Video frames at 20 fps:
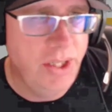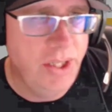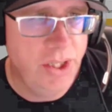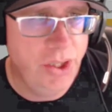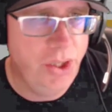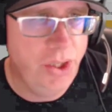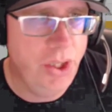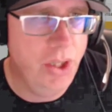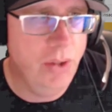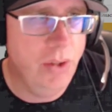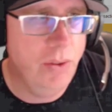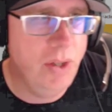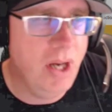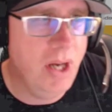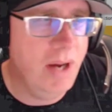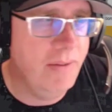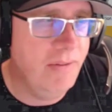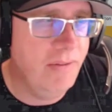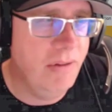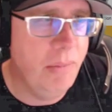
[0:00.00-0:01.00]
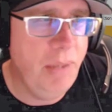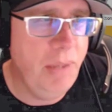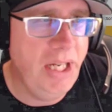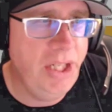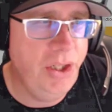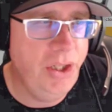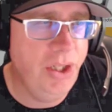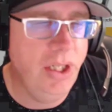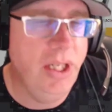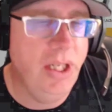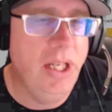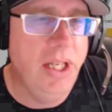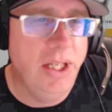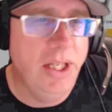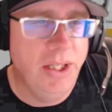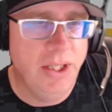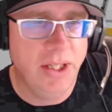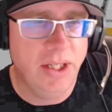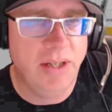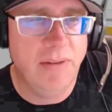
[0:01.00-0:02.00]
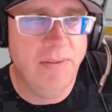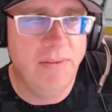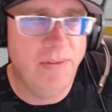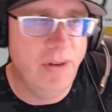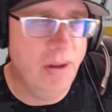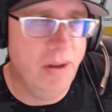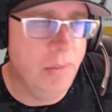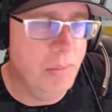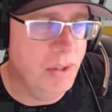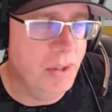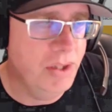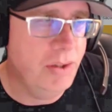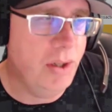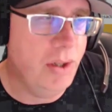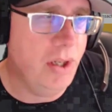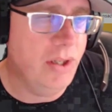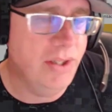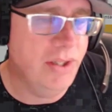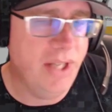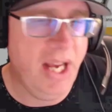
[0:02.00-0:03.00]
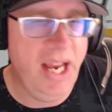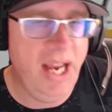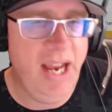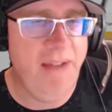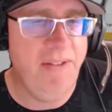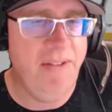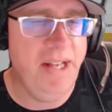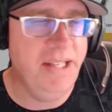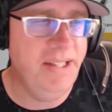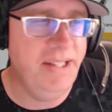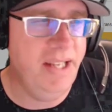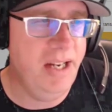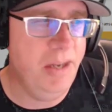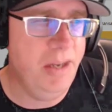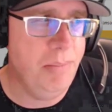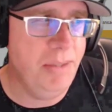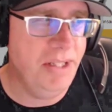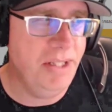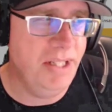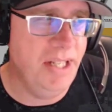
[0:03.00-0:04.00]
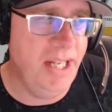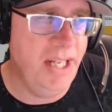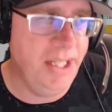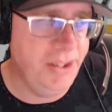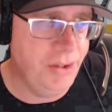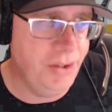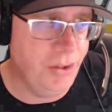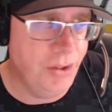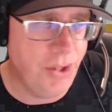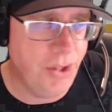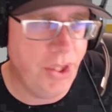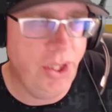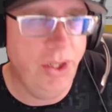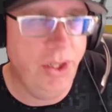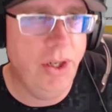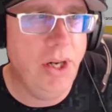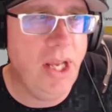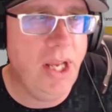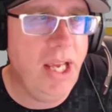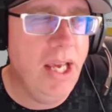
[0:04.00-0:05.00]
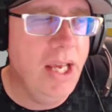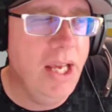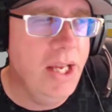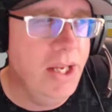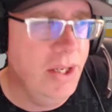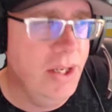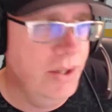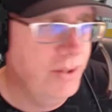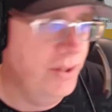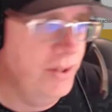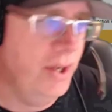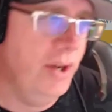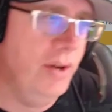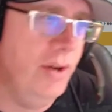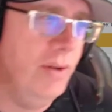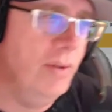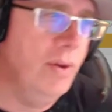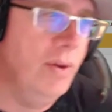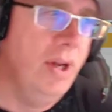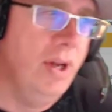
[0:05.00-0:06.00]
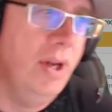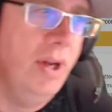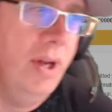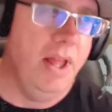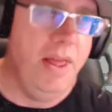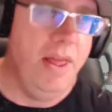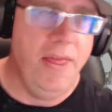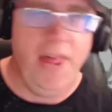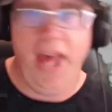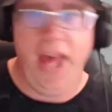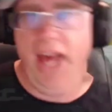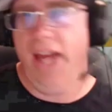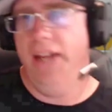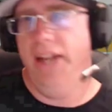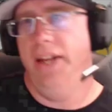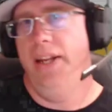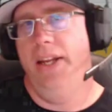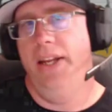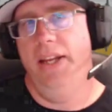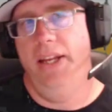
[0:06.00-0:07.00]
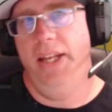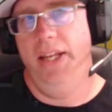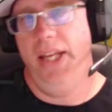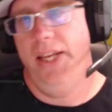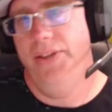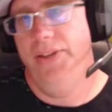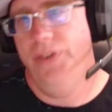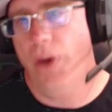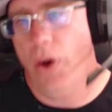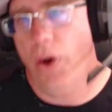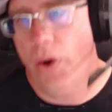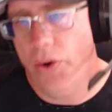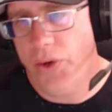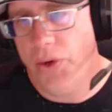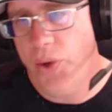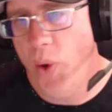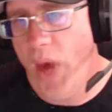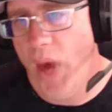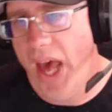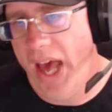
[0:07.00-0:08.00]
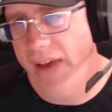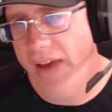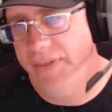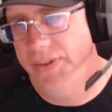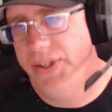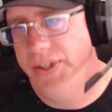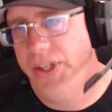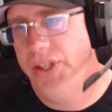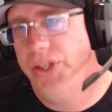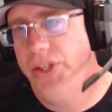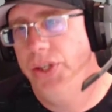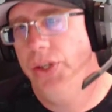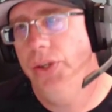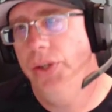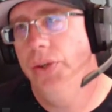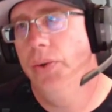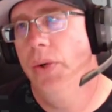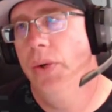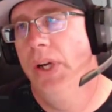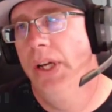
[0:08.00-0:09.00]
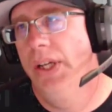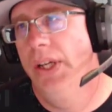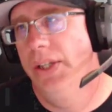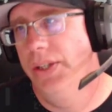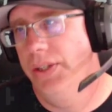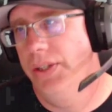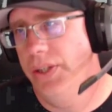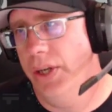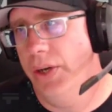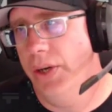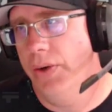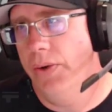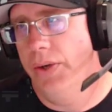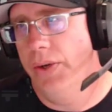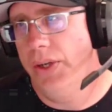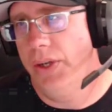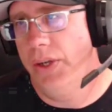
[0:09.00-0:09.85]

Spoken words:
to show confirmation to confirm withdrawals. I have that set up as an extra security, so that is all you have to do. So